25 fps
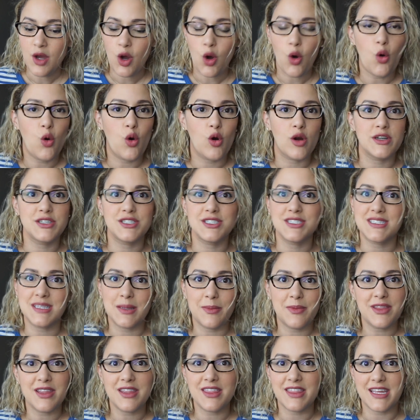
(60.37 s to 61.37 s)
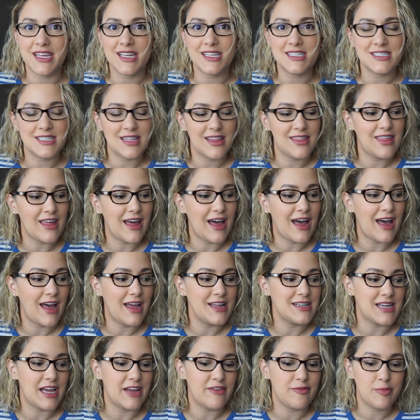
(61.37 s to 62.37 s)
or just some of the things
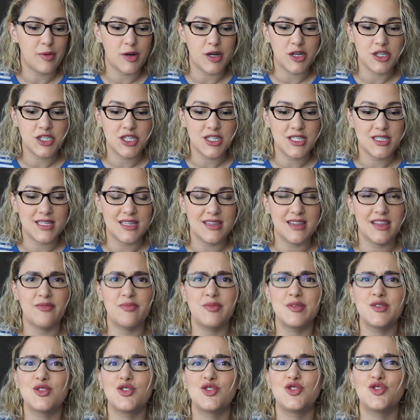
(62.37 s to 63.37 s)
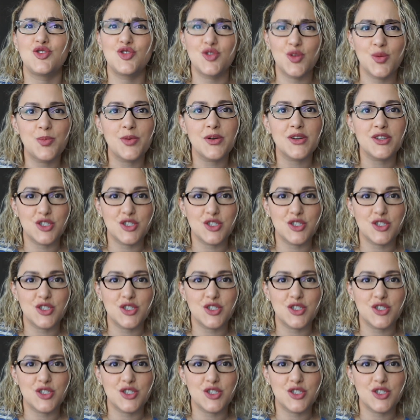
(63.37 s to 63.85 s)
that I've purchased and they've been super,